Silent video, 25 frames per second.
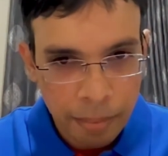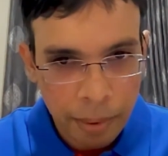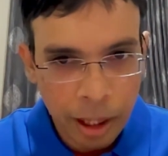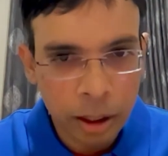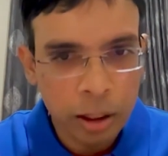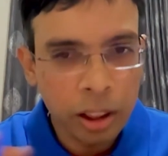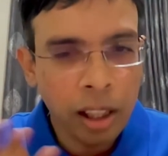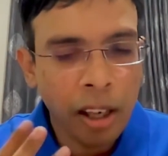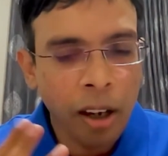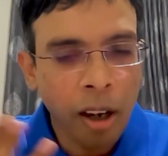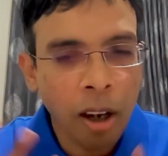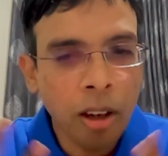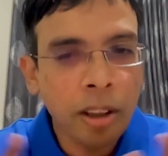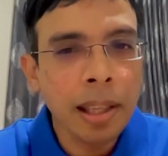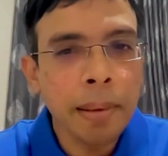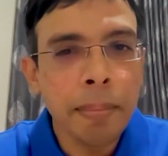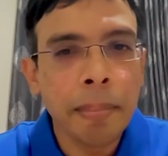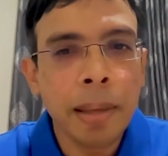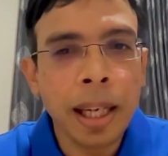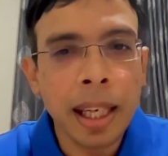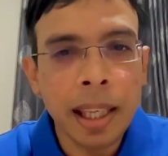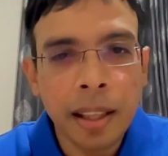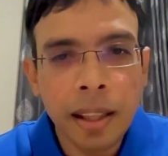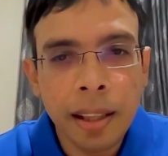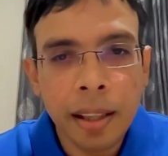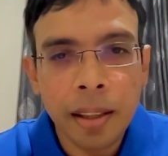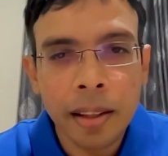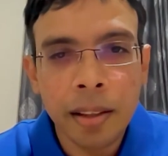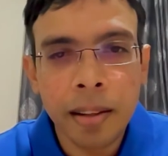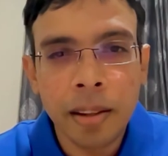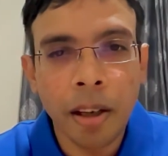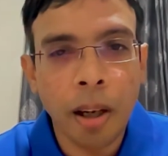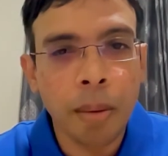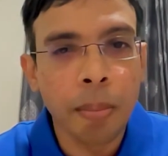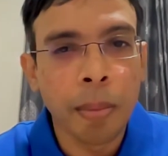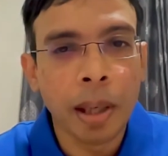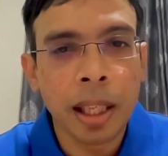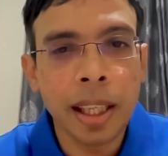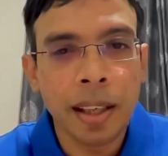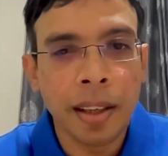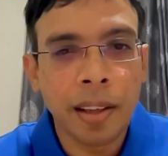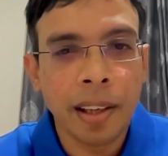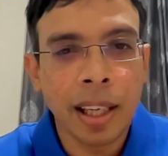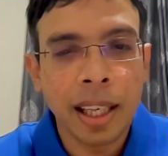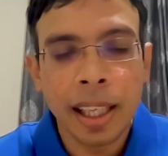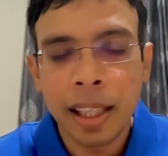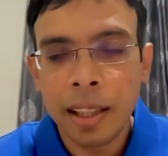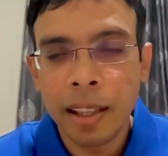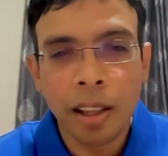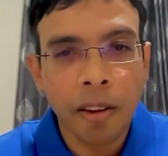because you already made your money, right?